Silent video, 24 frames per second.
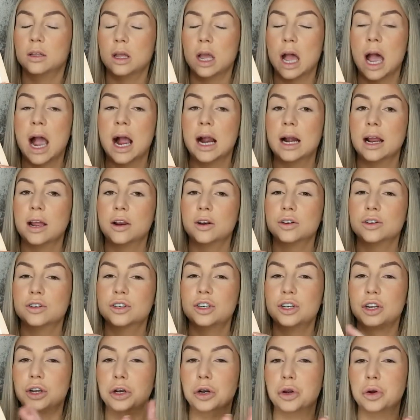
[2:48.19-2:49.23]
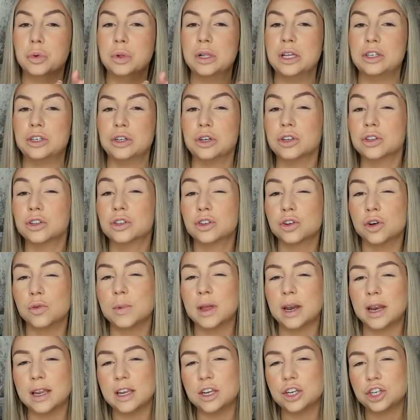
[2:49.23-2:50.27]
highlighters you can only do in so
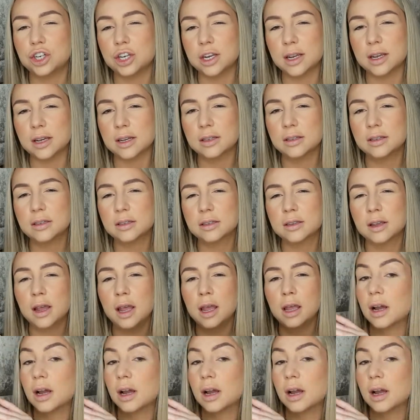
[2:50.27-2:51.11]
many shades.